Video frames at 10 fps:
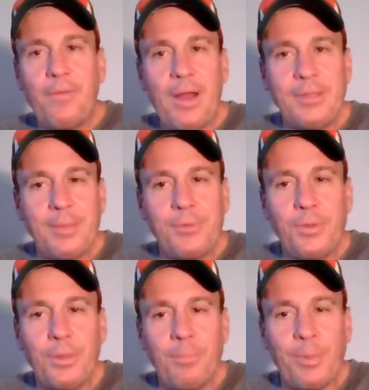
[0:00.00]
a lot of times you
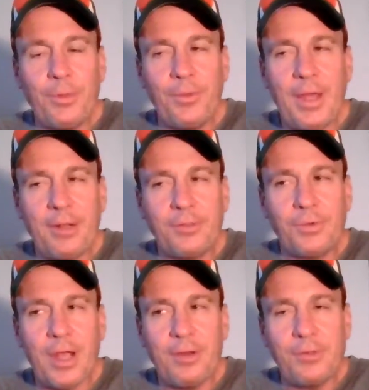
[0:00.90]
can build that
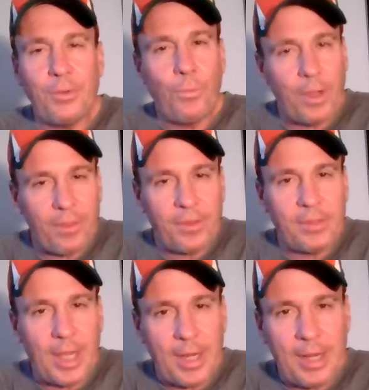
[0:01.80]
strategy with the
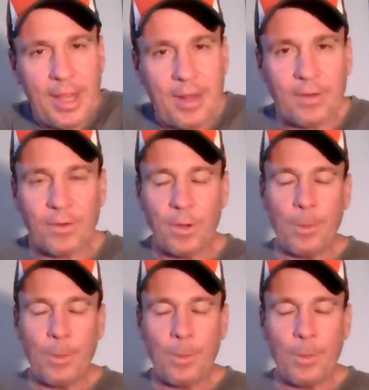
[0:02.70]
tight end.